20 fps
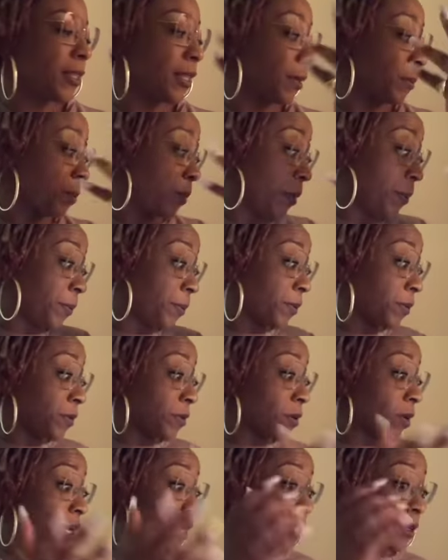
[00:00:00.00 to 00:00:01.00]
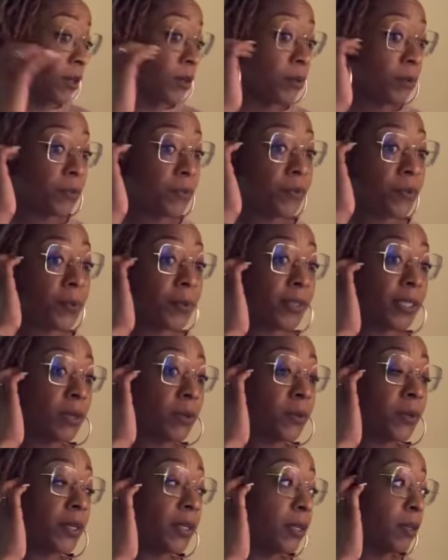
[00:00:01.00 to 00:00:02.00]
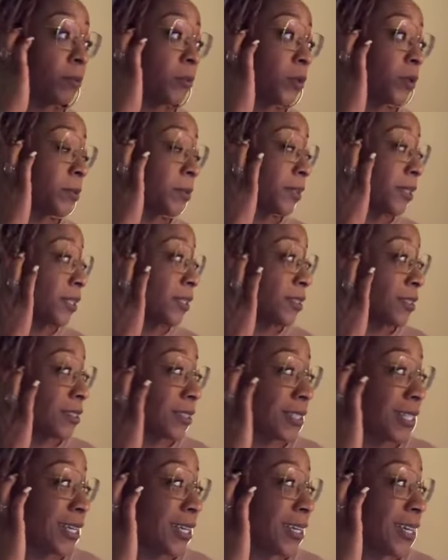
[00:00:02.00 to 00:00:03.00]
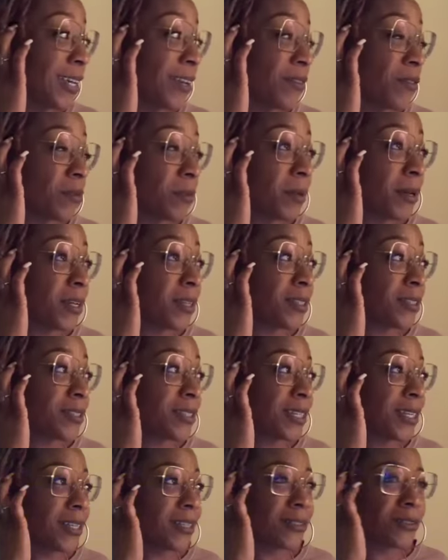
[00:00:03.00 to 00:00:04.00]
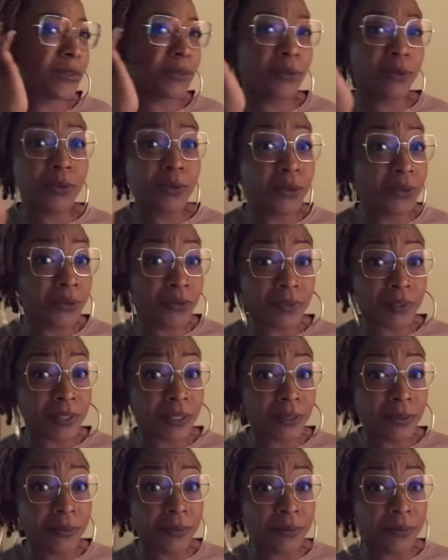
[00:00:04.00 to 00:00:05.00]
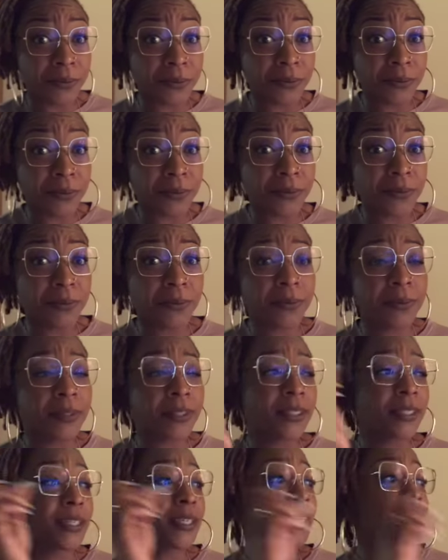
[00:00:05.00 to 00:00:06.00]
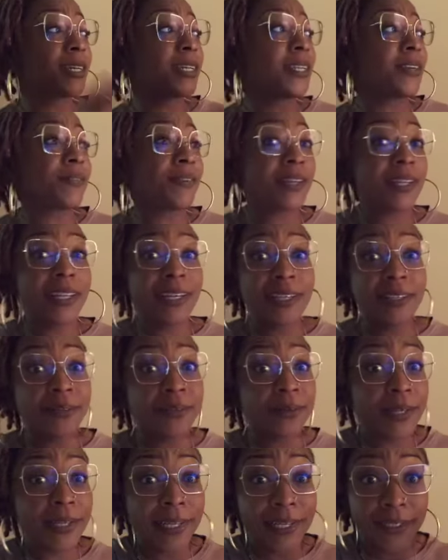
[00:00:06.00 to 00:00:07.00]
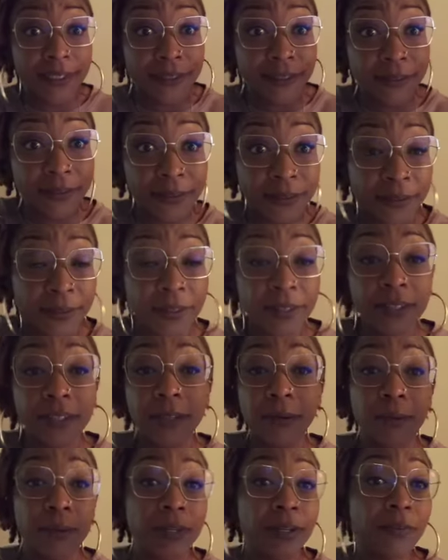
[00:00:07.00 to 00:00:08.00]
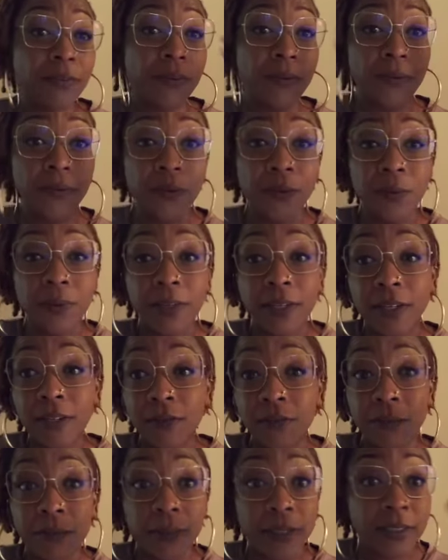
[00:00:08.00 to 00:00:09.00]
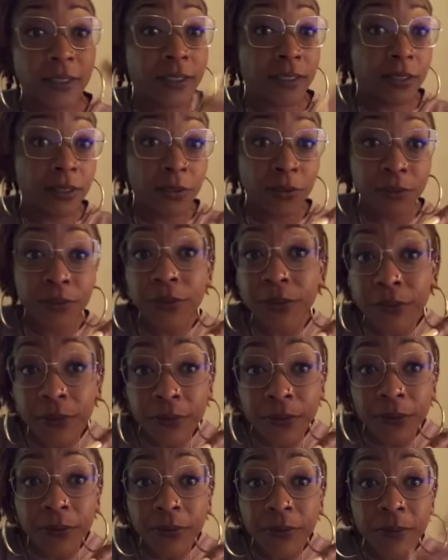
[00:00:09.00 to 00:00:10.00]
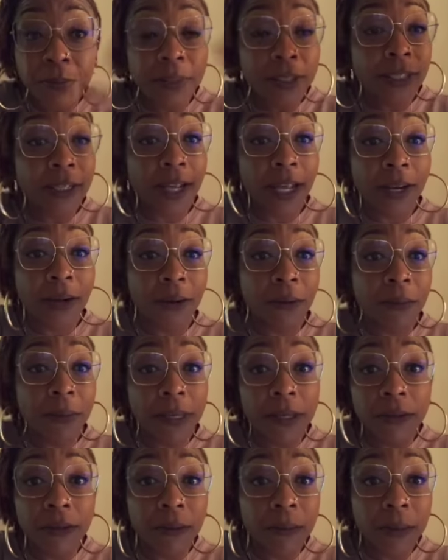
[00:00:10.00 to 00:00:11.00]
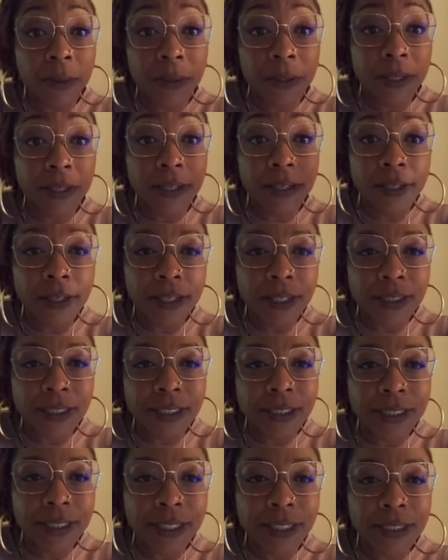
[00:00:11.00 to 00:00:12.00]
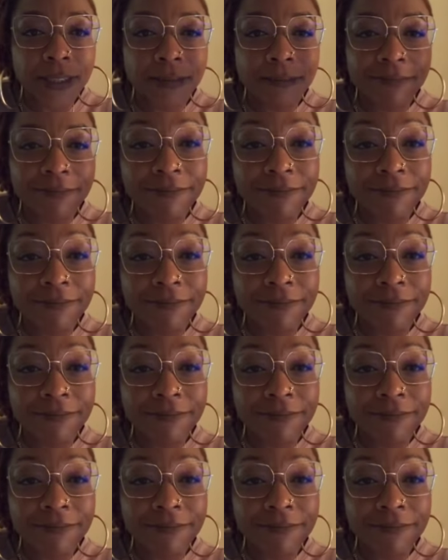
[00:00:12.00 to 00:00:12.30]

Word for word: Like, people don't know how to go for what they want anymore because it's like everybody's like too cool for school. Honey, if I like you, I like you. Now, whatever you do with that information is on you, but it ain't on me no more because I said it.